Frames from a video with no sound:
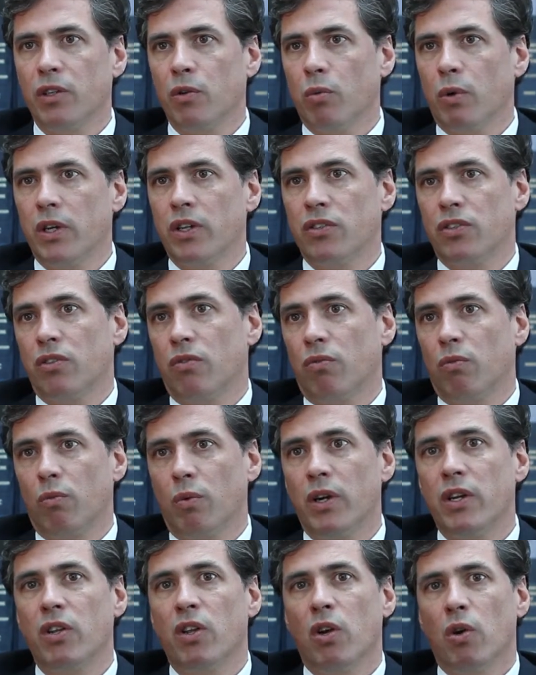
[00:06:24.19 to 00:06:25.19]
What's
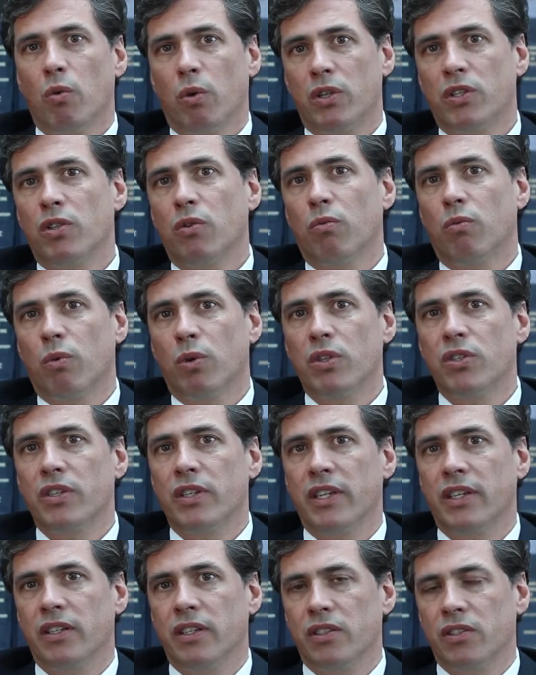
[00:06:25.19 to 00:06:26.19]
the worst
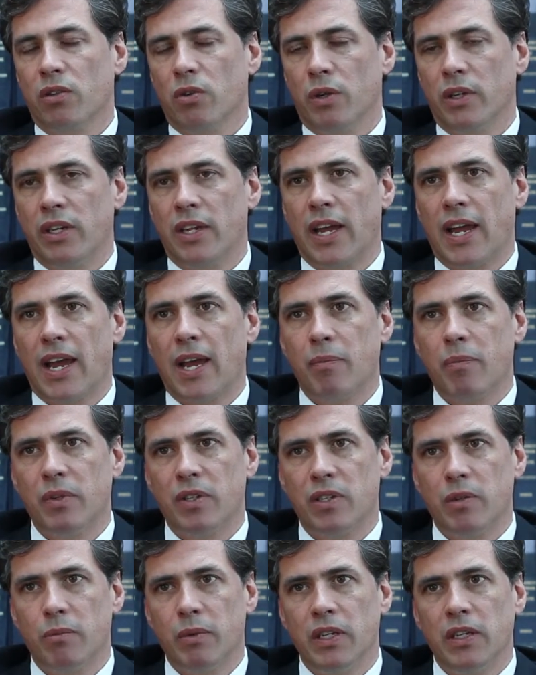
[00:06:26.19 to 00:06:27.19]
thing that's going to happen
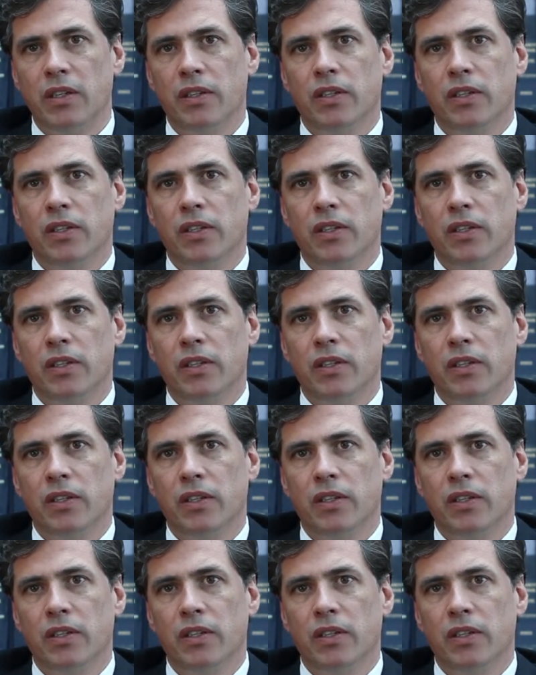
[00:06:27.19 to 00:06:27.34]
to me?